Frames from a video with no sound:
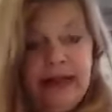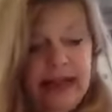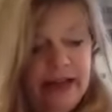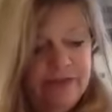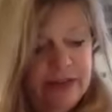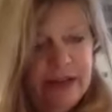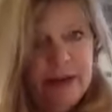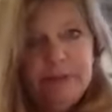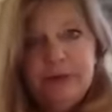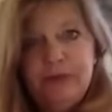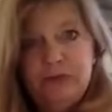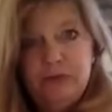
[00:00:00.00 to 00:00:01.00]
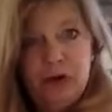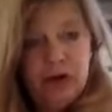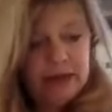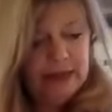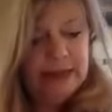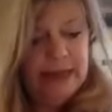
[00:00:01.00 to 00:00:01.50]
1/2 cup of raw
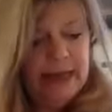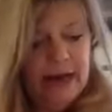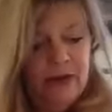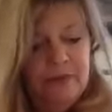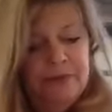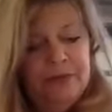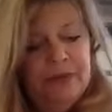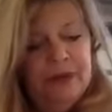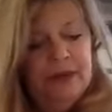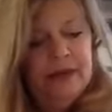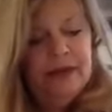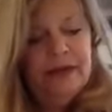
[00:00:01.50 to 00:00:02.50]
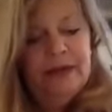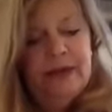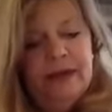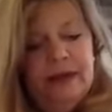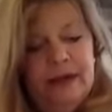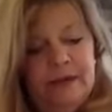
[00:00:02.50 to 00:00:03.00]
cacao.
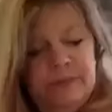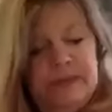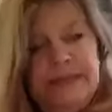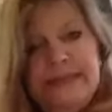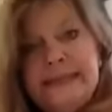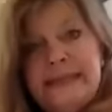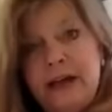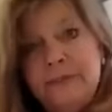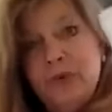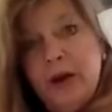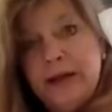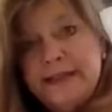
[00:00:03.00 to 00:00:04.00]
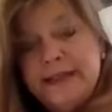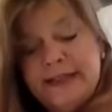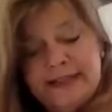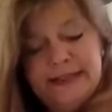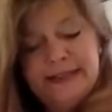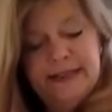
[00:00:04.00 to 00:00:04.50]
This is
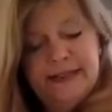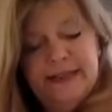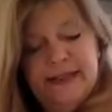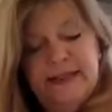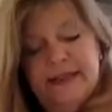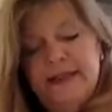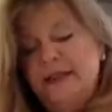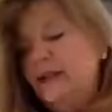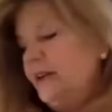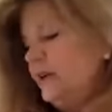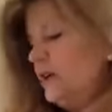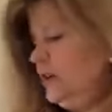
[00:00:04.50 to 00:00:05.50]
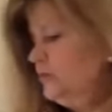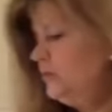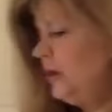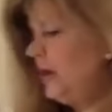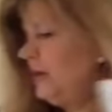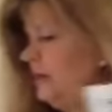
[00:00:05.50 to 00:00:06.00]
unprocessed,
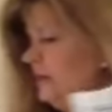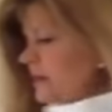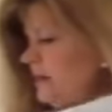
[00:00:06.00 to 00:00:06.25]
raw.